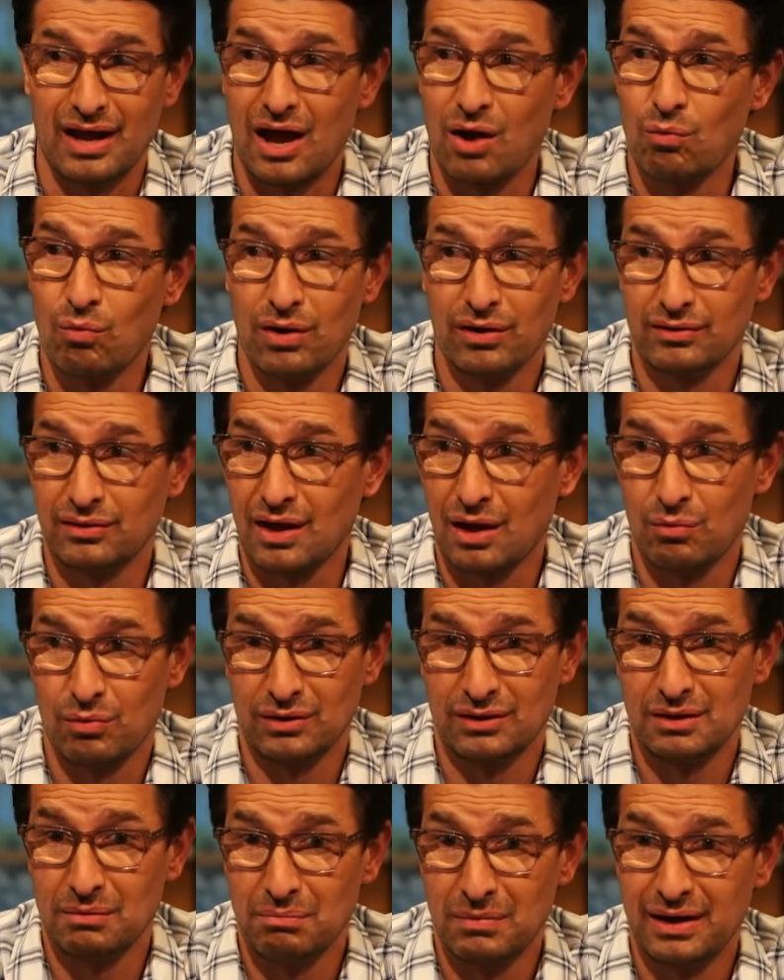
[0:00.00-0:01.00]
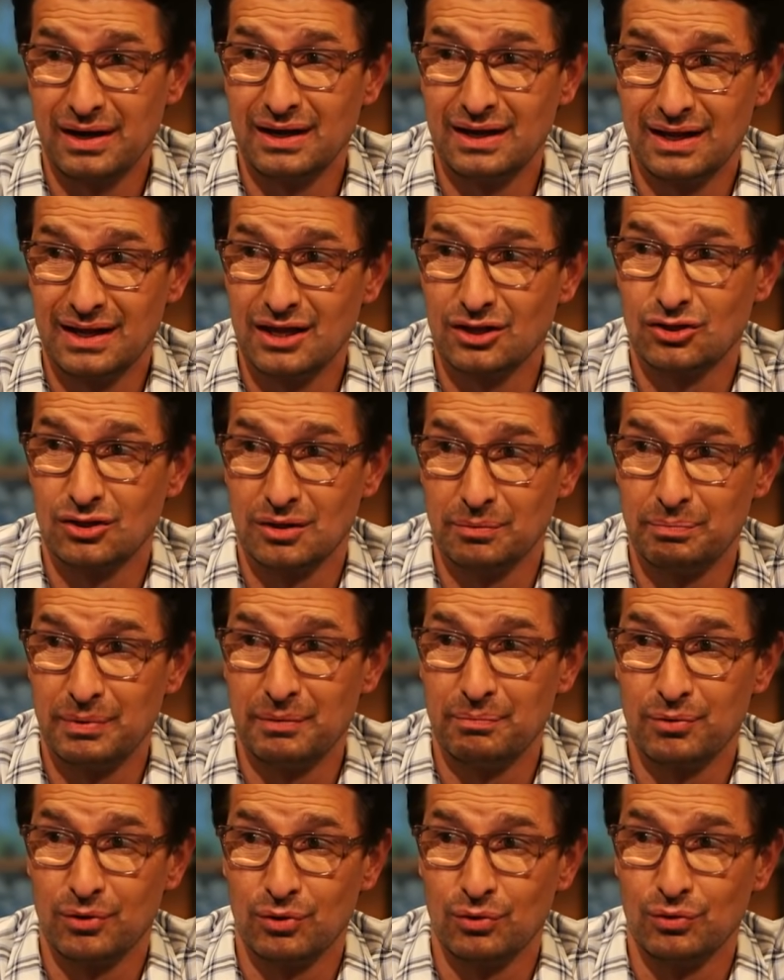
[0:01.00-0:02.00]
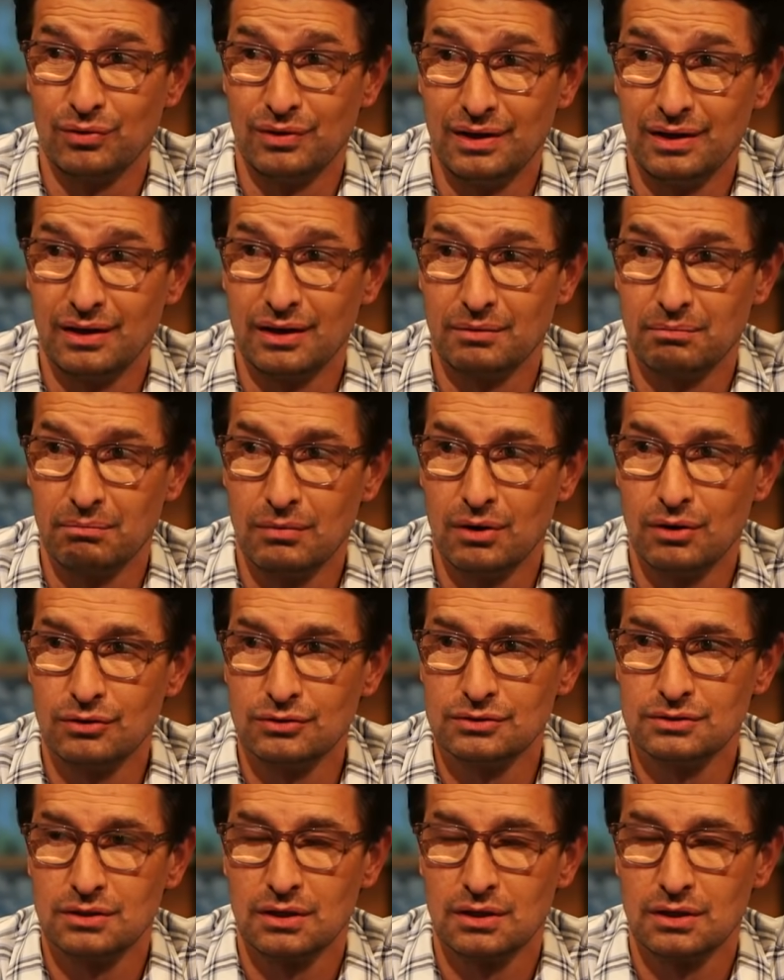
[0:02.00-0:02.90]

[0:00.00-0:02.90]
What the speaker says: I want the money to get to the people who need it most.